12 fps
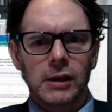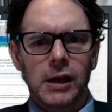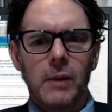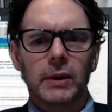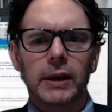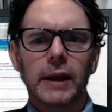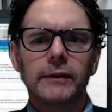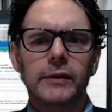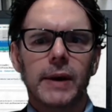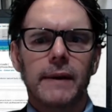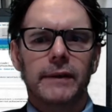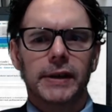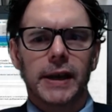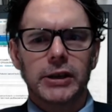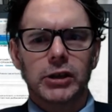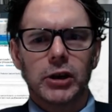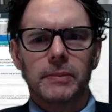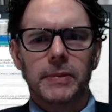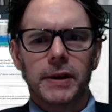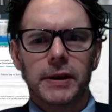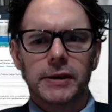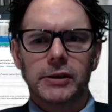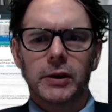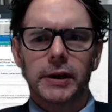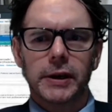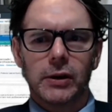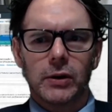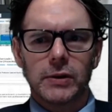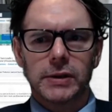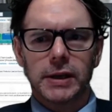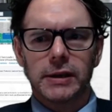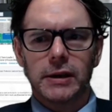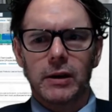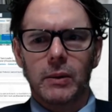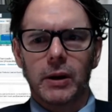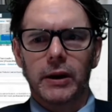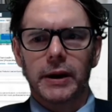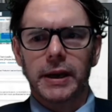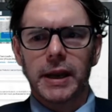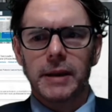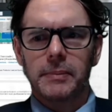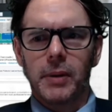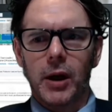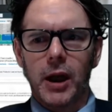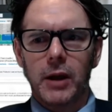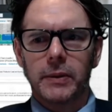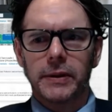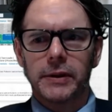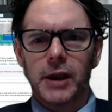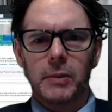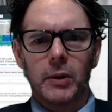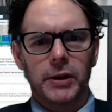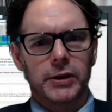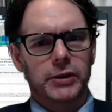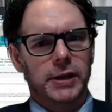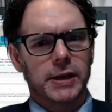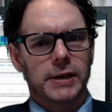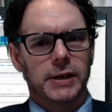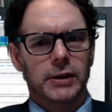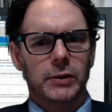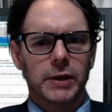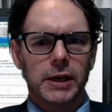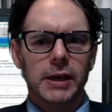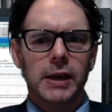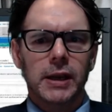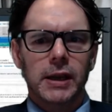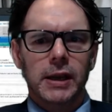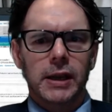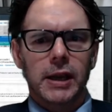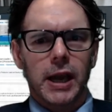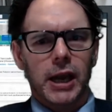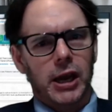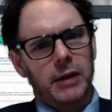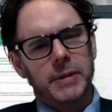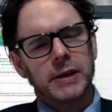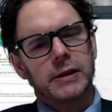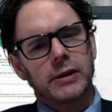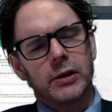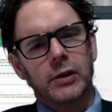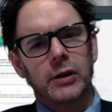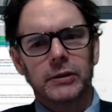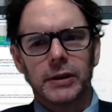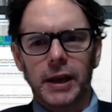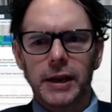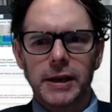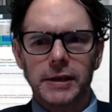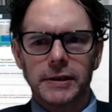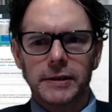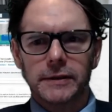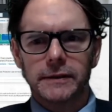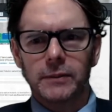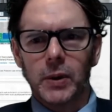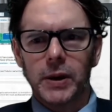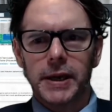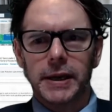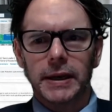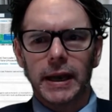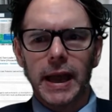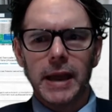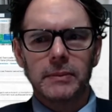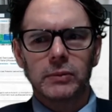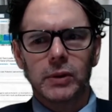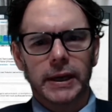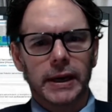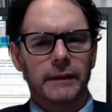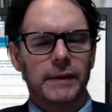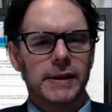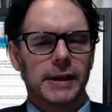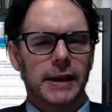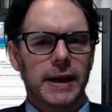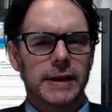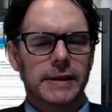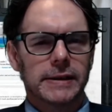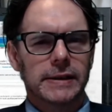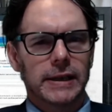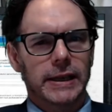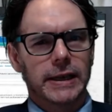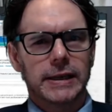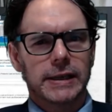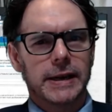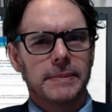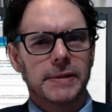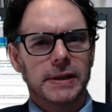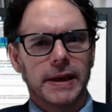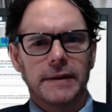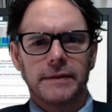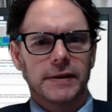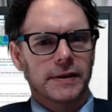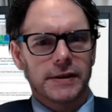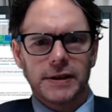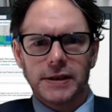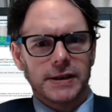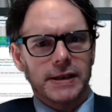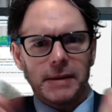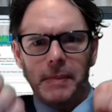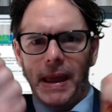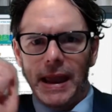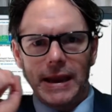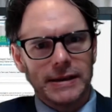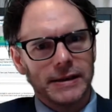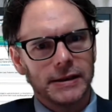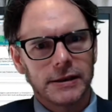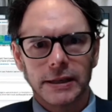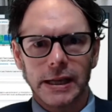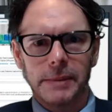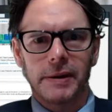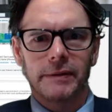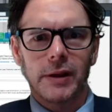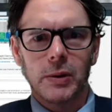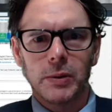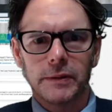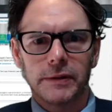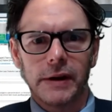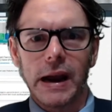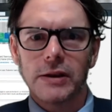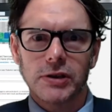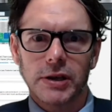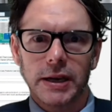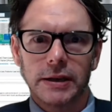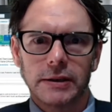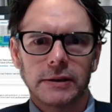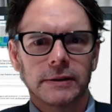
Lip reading: I would love to have a day job that is not in a call centre where I can get by with no more than jeans and a hoodie, and I miss the good old days of working in a lab, running investigations, leading teams, and even just stick my hands in a laminar flow hood for hours on end.